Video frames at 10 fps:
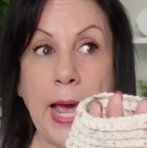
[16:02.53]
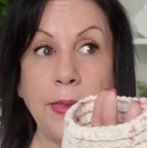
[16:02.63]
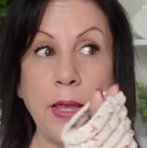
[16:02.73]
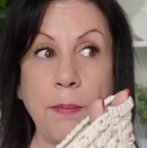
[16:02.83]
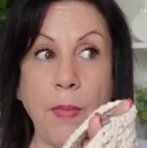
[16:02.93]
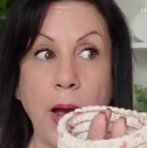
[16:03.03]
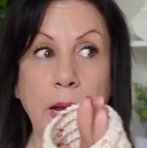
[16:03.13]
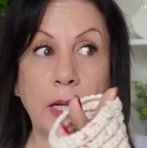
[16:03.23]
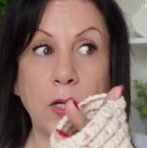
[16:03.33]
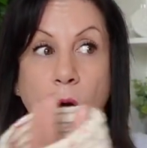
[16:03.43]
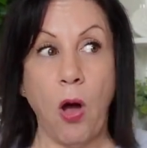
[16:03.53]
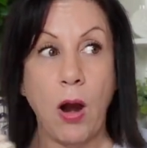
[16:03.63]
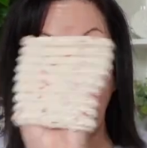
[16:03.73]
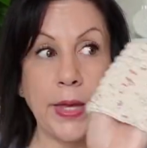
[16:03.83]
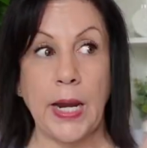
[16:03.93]
And then my
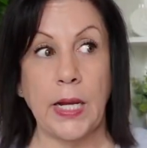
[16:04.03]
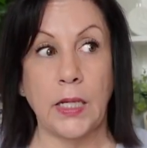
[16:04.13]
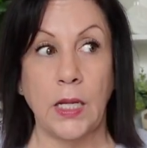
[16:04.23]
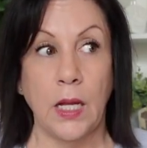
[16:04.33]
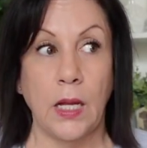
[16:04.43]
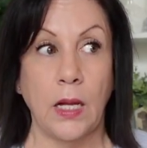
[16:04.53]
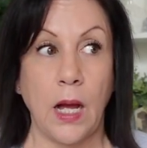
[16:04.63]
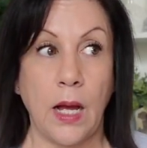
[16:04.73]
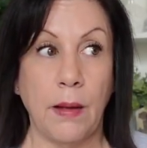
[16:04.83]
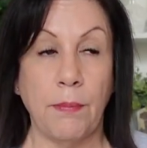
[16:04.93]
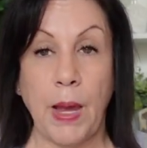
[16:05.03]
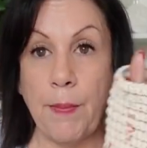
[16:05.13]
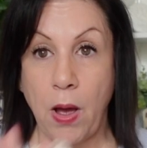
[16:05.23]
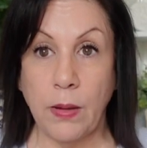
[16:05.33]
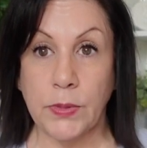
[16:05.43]
car that my
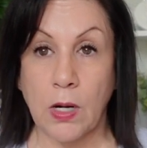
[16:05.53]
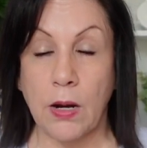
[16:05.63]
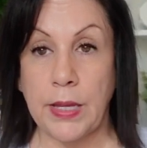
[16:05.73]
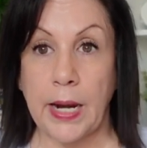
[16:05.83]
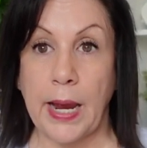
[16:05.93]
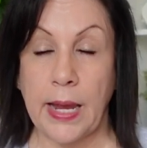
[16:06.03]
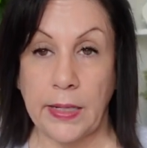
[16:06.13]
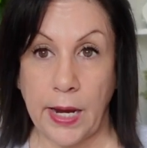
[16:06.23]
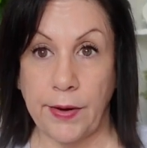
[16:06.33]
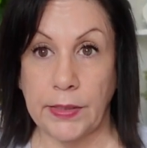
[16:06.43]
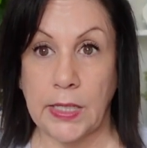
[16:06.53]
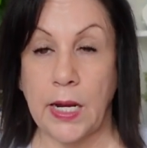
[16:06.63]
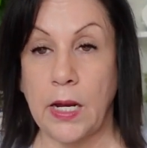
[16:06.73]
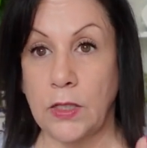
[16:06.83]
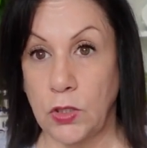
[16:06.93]
mom's car that I inherit, that
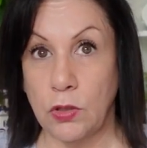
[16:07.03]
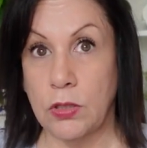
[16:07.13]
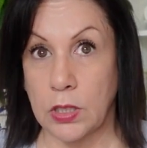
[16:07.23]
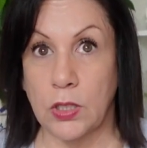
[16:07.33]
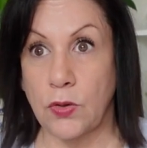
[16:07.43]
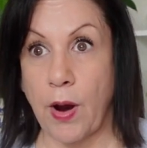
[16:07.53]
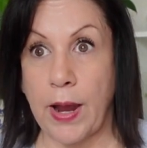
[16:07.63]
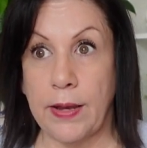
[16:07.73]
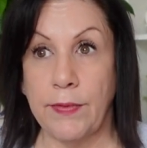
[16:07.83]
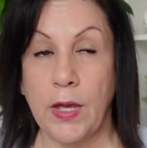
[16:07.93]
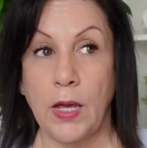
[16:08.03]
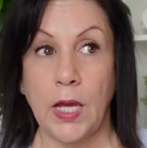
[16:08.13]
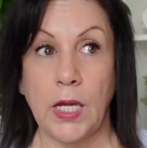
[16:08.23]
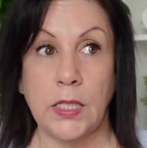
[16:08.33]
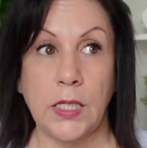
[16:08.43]
I usually drive,
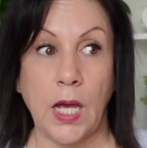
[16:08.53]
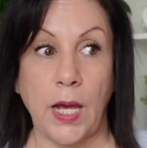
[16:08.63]
is,